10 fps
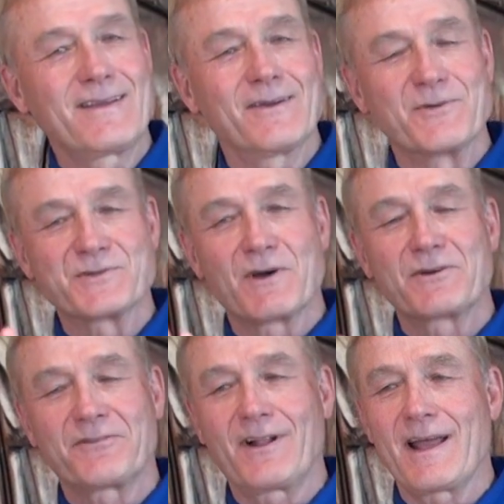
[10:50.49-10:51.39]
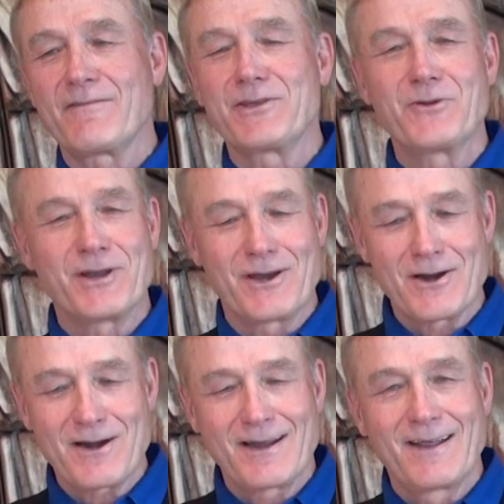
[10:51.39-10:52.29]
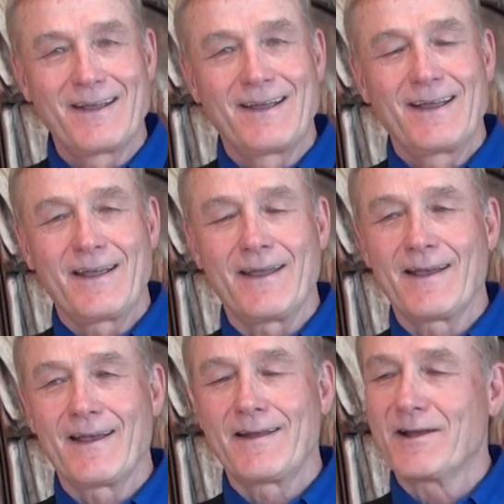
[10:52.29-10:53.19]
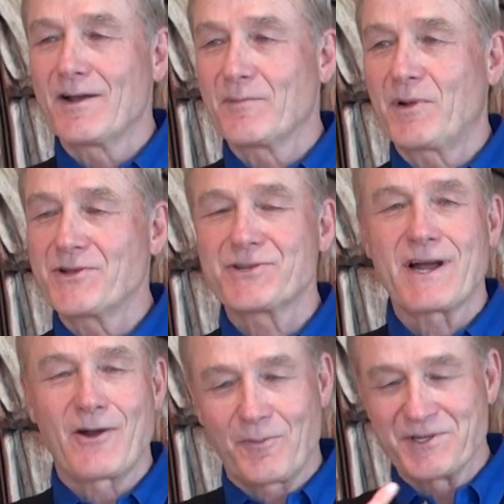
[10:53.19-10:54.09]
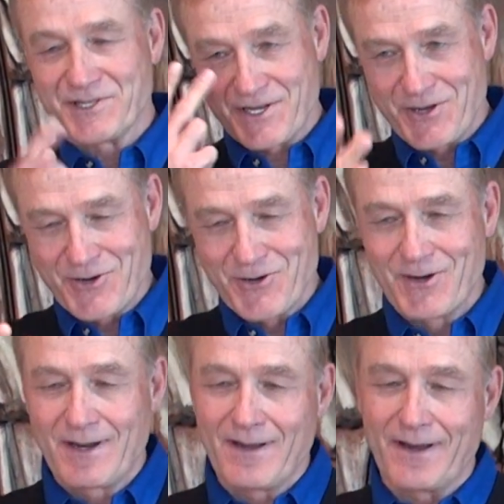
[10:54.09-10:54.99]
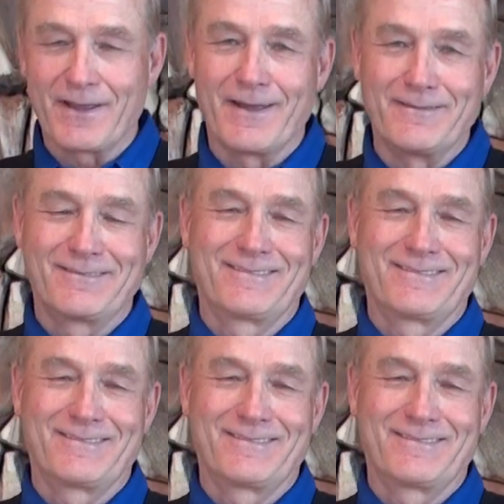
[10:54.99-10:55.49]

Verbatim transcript: It was wonderful having you here and a uh, pleasure. I hope to see you again.